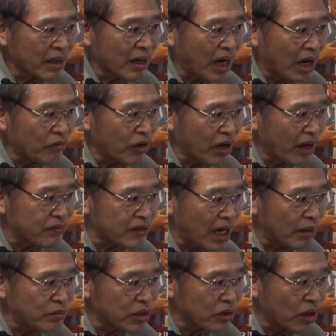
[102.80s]
I won't have
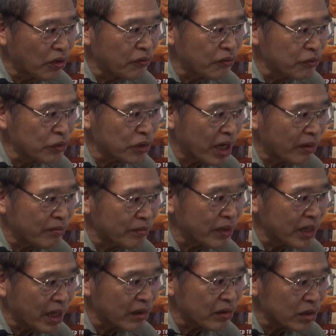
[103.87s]
time to go through them,
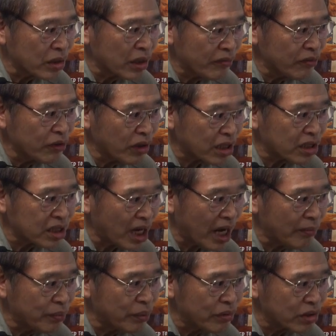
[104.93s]
but I'll give you
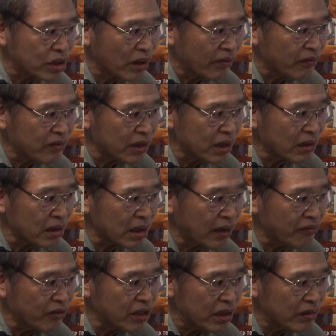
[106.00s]
examples of
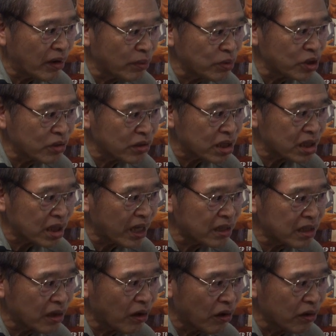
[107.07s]
different eruptions
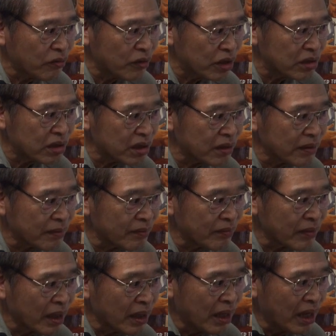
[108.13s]
later onwards
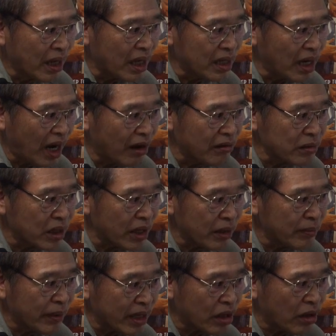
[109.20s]
and how they
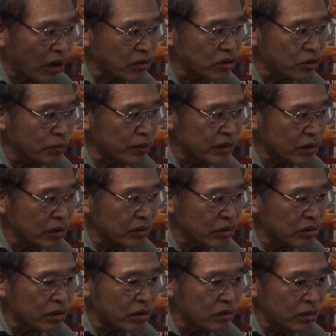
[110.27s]
may contribute
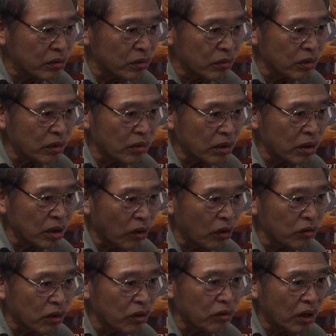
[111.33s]
to
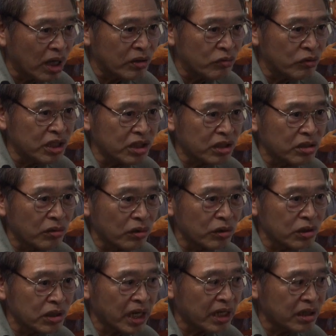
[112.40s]
local and regional
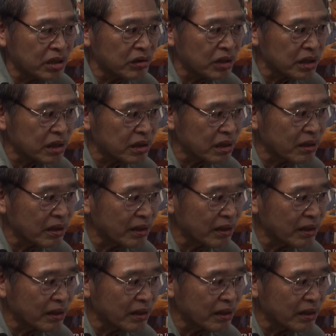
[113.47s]
changes.